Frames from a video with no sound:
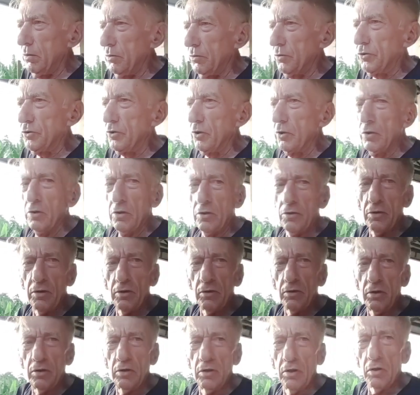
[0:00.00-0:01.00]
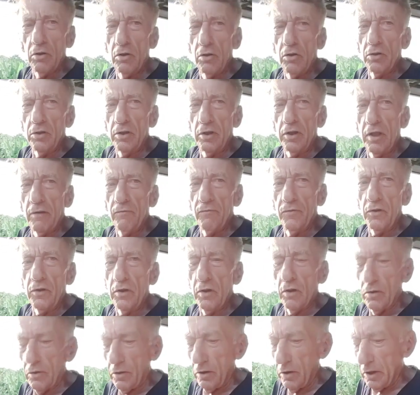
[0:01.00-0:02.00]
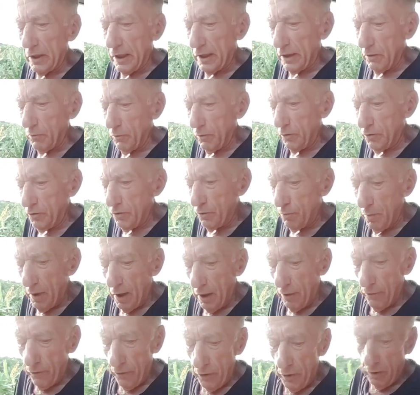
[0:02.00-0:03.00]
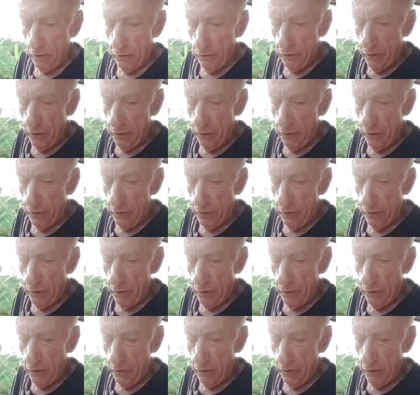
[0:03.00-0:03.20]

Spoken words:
So not only have you got the language barrier